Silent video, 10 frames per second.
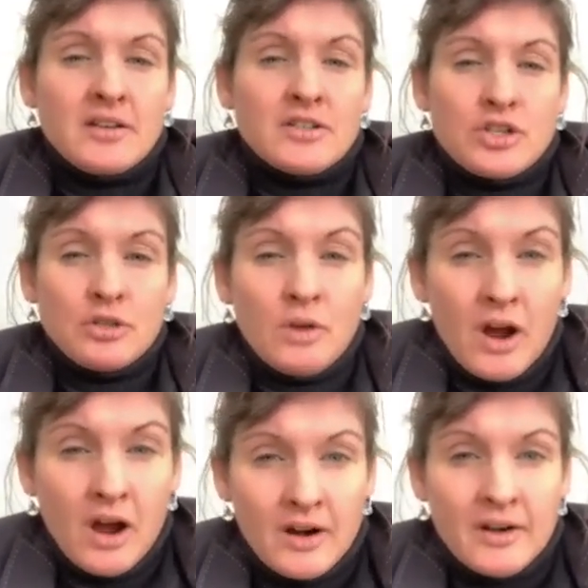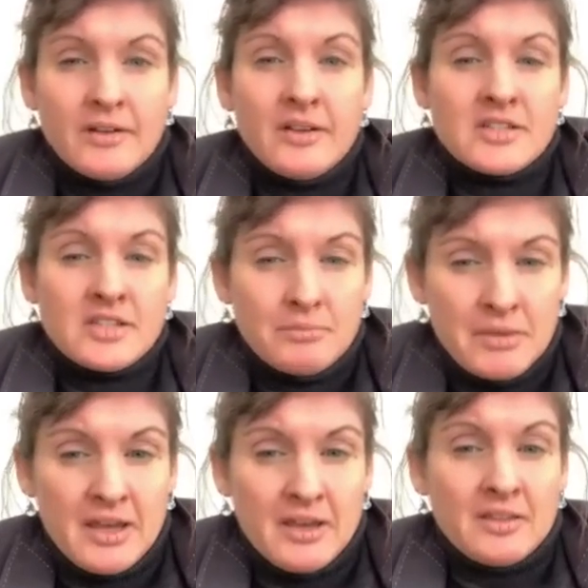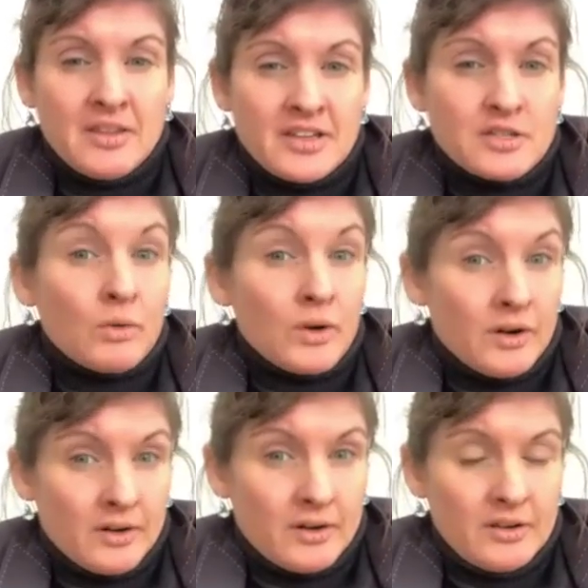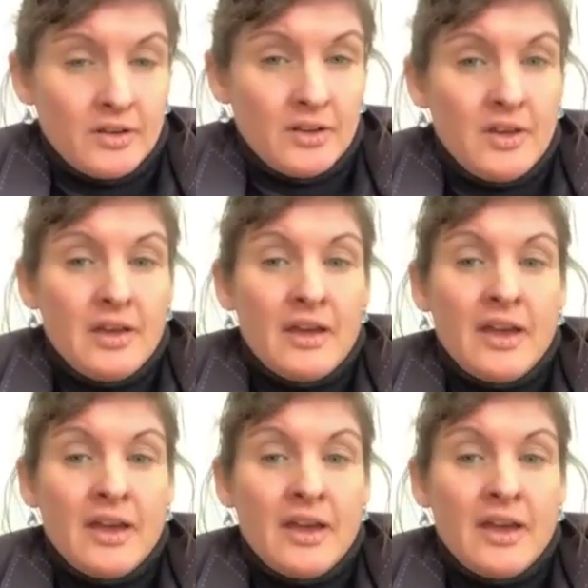too hard to make this work? And